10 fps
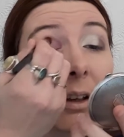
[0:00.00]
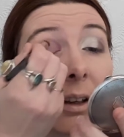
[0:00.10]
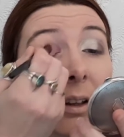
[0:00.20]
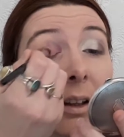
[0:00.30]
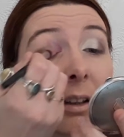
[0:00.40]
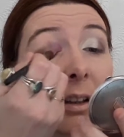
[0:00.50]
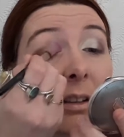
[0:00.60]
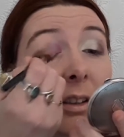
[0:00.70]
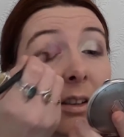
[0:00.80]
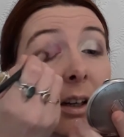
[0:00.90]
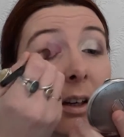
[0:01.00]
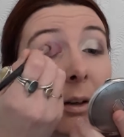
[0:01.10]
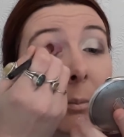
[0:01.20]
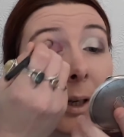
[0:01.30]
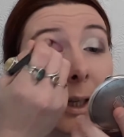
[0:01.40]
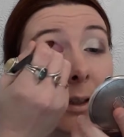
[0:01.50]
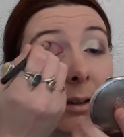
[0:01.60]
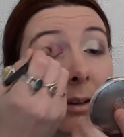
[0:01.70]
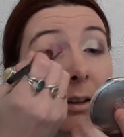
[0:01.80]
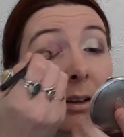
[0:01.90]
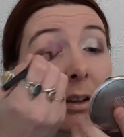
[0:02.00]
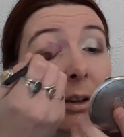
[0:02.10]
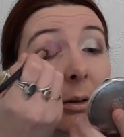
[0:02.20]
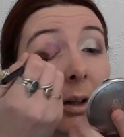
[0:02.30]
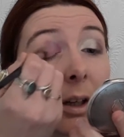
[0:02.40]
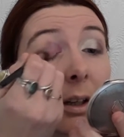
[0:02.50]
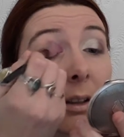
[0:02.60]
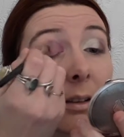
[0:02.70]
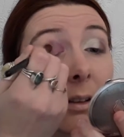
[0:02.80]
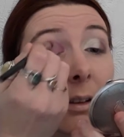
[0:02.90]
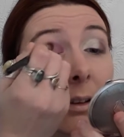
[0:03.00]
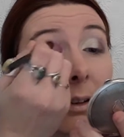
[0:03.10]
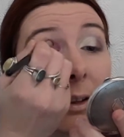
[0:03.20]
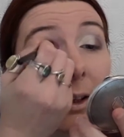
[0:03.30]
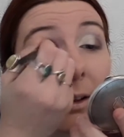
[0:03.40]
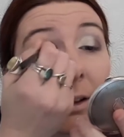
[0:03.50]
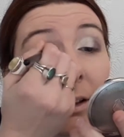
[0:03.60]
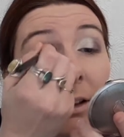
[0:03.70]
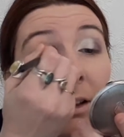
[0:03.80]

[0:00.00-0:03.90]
And then just kind of blend the two colours together.